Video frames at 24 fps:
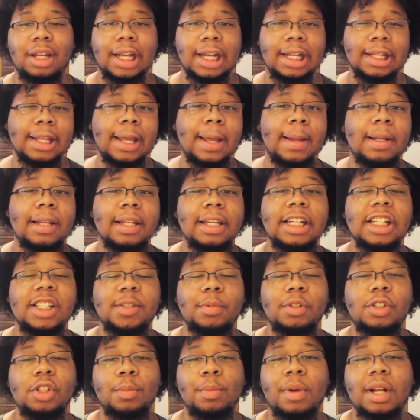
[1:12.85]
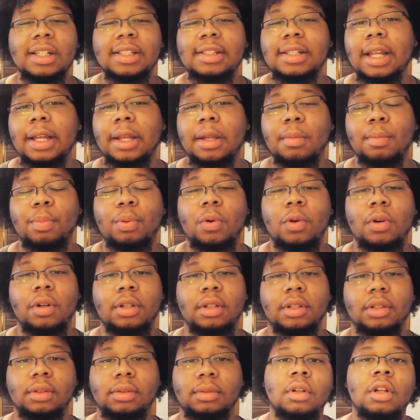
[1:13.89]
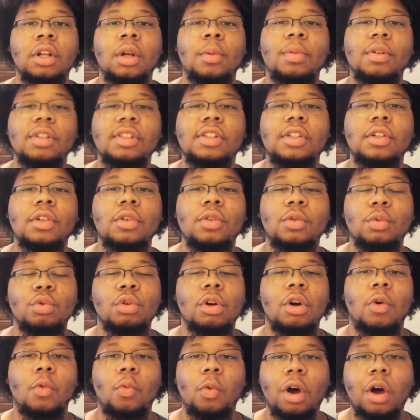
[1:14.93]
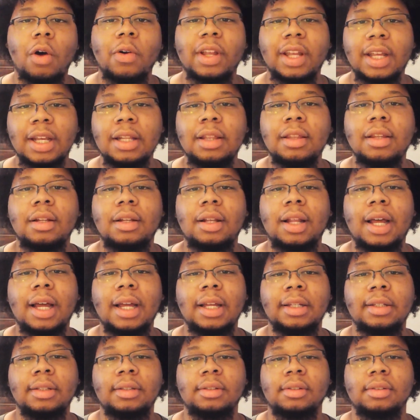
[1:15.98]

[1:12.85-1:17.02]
And that leads me to my second point. Number two, walk in the light.